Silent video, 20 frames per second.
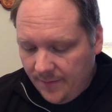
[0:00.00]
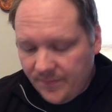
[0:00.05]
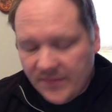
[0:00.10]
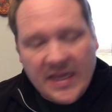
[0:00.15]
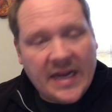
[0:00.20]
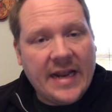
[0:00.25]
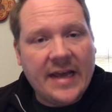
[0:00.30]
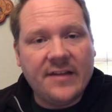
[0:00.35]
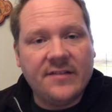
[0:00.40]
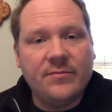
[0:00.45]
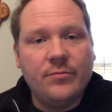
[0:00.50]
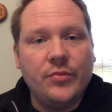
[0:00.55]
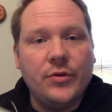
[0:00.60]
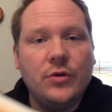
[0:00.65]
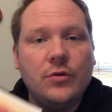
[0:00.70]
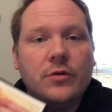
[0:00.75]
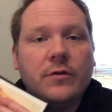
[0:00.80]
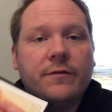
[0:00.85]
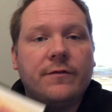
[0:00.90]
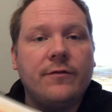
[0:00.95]
It has
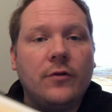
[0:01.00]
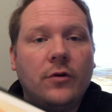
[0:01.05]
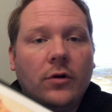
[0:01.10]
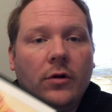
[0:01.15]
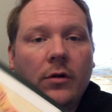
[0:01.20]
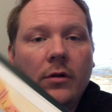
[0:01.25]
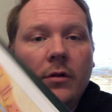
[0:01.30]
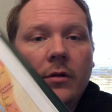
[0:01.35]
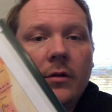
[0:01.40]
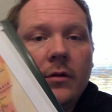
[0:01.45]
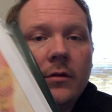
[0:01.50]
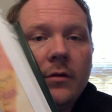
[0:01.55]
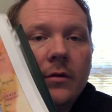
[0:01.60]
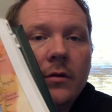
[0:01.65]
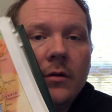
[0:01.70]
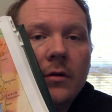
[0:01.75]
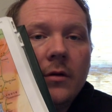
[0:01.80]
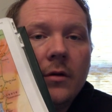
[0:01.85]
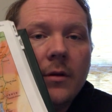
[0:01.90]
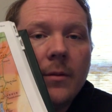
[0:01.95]
beautiful
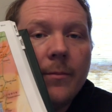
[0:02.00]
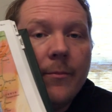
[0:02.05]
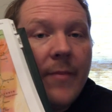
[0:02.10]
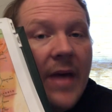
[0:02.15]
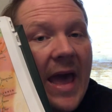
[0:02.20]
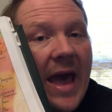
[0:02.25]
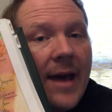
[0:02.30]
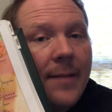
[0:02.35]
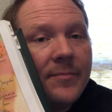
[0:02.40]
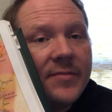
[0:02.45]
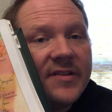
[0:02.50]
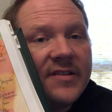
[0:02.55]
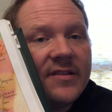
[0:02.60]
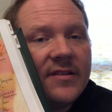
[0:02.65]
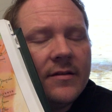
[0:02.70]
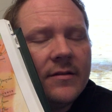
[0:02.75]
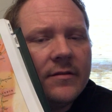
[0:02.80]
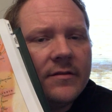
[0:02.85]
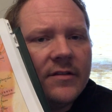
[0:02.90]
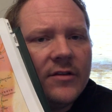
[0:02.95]

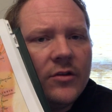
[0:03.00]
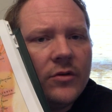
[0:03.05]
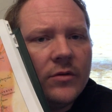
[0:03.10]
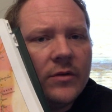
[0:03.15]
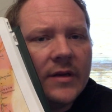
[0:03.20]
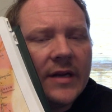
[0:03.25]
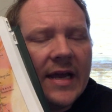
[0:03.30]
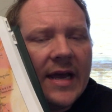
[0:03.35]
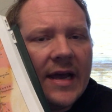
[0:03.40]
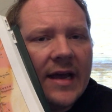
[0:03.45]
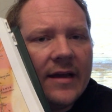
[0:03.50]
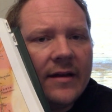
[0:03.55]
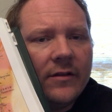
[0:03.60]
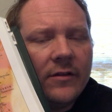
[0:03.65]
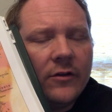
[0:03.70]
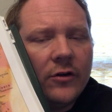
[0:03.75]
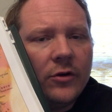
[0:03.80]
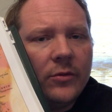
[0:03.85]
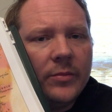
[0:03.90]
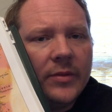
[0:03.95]
maps, so you could add a
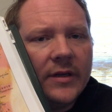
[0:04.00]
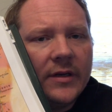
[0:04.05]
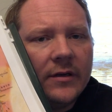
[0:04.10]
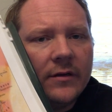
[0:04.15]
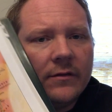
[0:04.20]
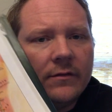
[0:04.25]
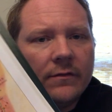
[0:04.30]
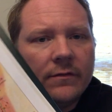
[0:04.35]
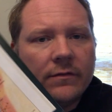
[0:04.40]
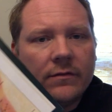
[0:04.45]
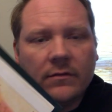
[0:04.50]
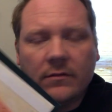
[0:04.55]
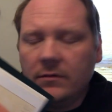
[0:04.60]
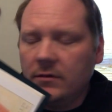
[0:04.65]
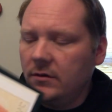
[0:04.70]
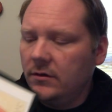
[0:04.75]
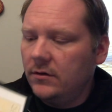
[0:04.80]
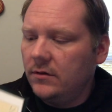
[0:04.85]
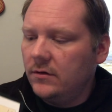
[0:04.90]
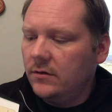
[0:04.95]
little bit of
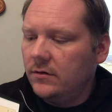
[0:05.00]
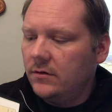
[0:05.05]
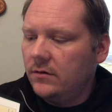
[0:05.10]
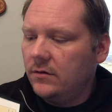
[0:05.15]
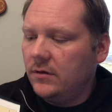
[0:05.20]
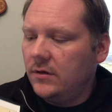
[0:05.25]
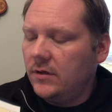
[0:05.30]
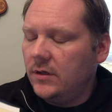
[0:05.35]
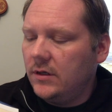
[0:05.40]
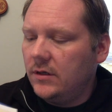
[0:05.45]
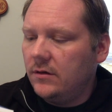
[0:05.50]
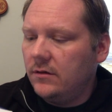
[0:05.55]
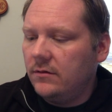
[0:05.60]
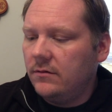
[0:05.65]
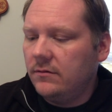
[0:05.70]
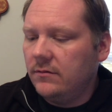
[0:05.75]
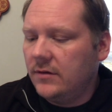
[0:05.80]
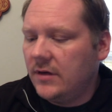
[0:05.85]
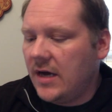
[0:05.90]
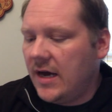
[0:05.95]

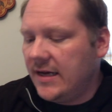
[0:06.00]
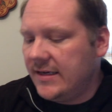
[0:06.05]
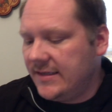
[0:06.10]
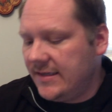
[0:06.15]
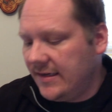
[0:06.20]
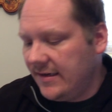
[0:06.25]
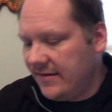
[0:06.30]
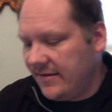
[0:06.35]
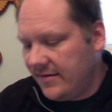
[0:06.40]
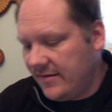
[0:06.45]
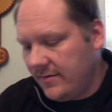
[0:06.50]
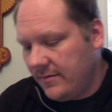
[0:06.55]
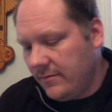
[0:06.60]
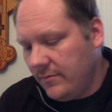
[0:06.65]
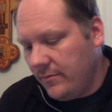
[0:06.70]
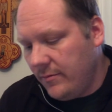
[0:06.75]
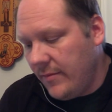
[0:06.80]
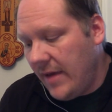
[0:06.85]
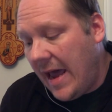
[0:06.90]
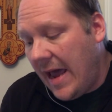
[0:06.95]
context
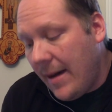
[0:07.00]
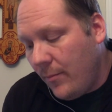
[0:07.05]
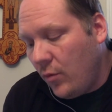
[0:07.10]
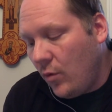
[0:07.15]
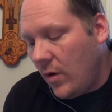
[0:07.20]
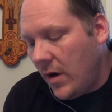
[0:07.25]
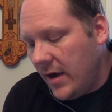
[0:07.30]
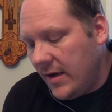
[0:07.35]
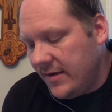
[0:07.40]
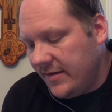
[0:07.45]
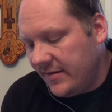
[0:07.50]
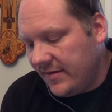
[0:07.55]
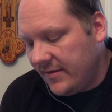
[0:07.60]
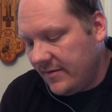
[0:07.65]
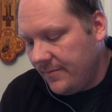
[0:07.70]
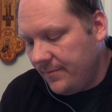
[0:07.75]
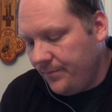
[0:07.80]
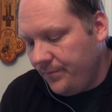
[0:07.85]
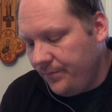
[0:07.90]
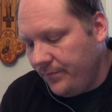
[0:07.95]
map-wise
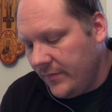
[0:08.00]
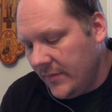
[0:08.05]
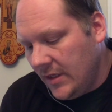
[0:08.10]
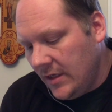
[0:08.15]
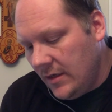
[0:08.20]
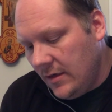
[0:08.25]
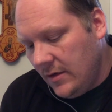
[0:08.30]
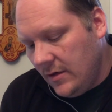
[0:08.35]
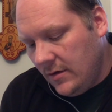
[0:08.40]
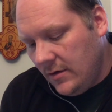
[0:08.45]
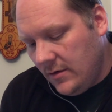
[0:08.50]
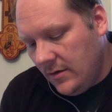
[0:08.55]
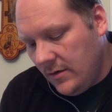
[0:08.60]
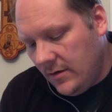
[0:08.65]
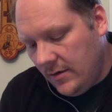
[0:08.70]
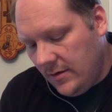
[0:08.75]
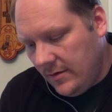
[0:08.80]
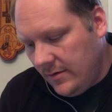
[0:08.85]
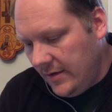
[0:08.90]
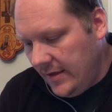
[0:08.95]

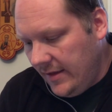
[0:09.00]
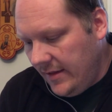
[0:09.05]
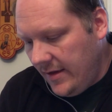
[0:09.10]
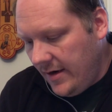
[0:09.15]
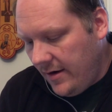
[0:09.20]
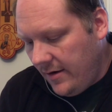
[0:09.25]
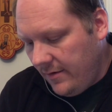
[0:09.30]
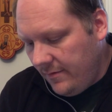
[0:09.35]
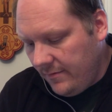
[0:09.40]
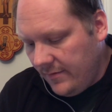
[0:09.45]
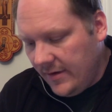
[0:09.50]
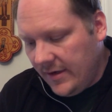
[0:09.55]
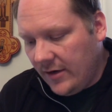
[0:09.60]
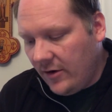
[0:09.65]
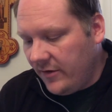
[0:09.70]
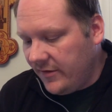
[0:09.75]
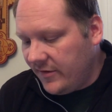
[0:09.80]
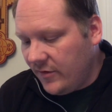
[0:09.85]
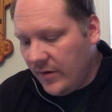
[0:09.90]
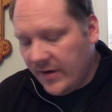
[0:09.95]
in there. It
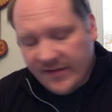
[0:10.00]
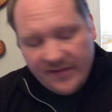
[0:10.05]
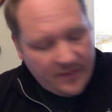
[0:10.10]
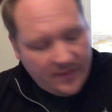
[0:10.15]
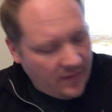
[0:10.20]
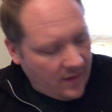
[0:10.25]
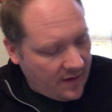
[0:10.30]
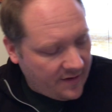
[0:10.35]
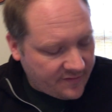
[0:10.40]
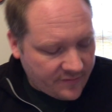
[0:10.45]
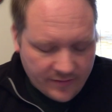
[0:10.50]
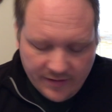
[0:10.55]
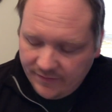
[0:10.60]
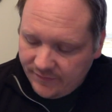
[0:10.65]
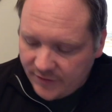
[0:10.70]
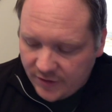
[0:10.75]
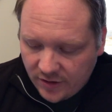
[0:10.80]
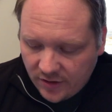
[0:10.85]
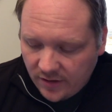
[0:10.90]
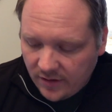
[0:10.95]
also has a glossary
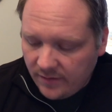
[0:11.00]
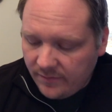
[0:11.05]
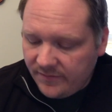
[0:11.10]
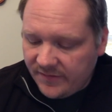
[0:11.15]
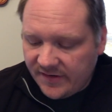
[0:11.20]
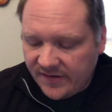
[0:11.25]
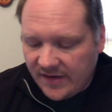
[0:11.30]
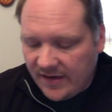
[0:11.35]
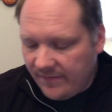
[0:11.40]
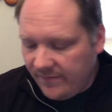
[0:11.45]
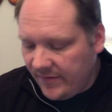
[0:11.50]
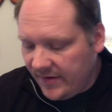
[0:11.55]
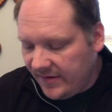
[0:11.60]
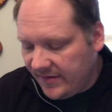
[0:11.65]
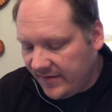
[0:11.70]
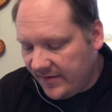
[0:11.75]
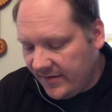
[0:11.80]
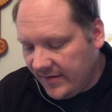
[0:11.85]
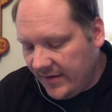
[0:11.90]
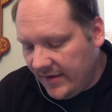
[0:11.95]
of terms,
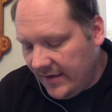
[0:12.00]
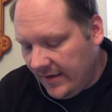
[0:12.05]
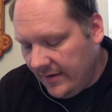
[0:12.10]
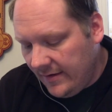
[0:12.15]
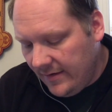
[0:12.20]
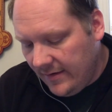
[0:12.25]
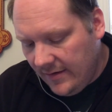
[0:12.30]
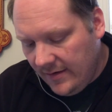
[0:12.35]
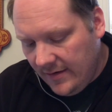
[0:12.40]
obviously,